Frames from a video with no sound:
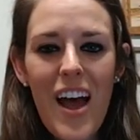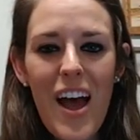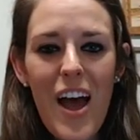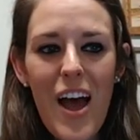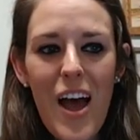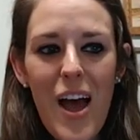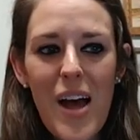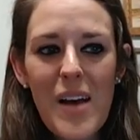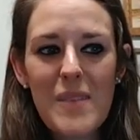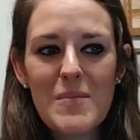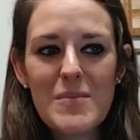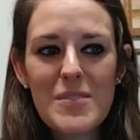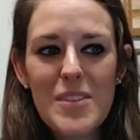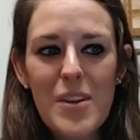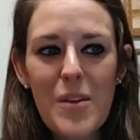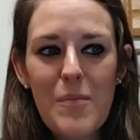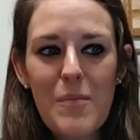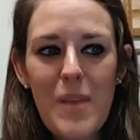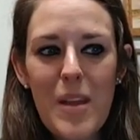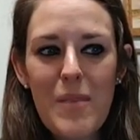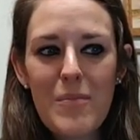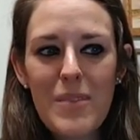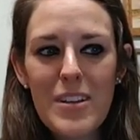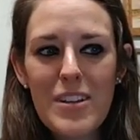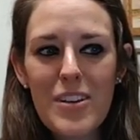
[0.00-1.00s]
Um, so
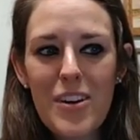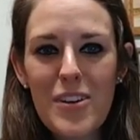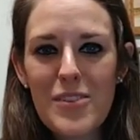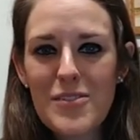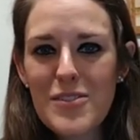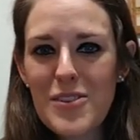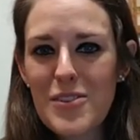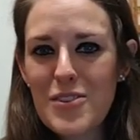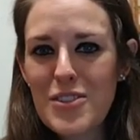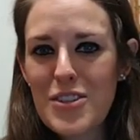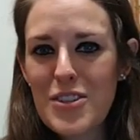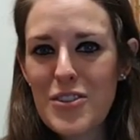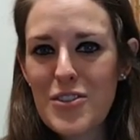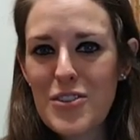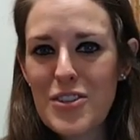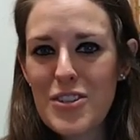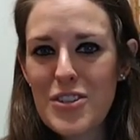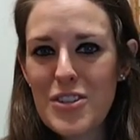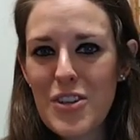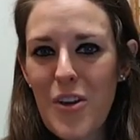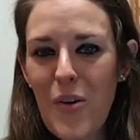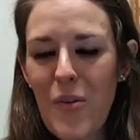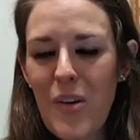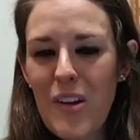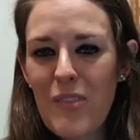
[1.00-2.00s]
maybe also to
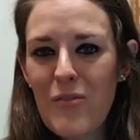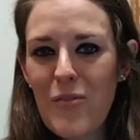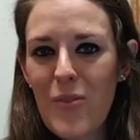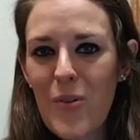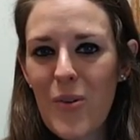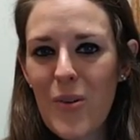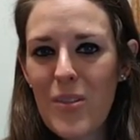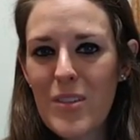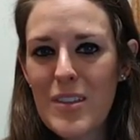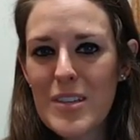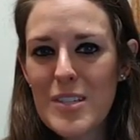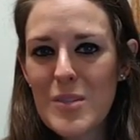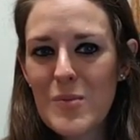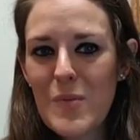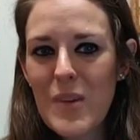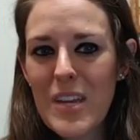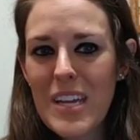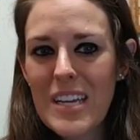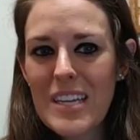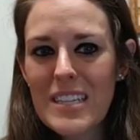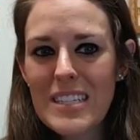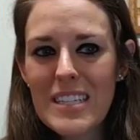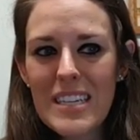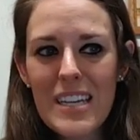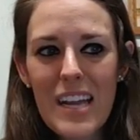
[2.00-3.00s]
just going forth this
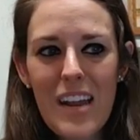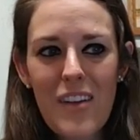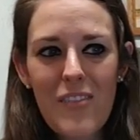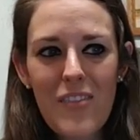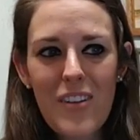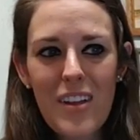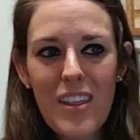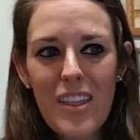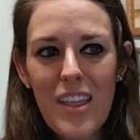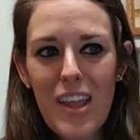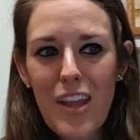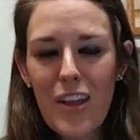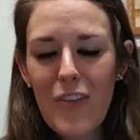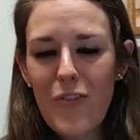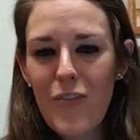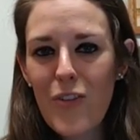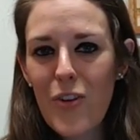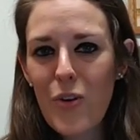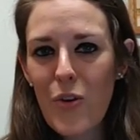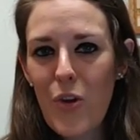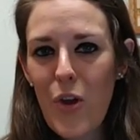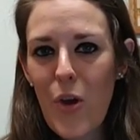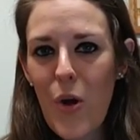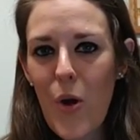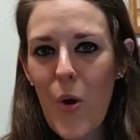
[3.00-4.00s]
weekend and everything, if
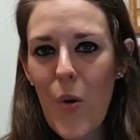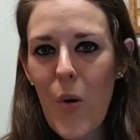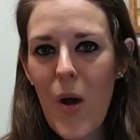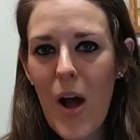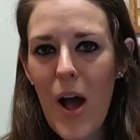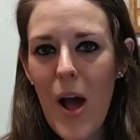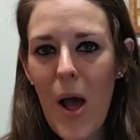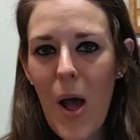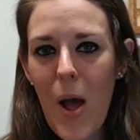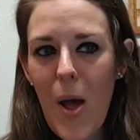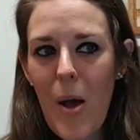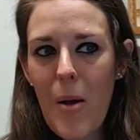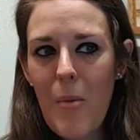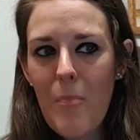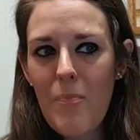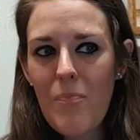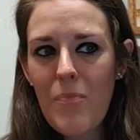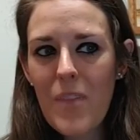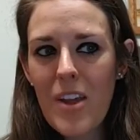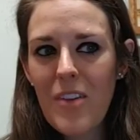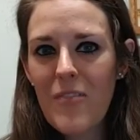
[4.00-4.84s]
you know um,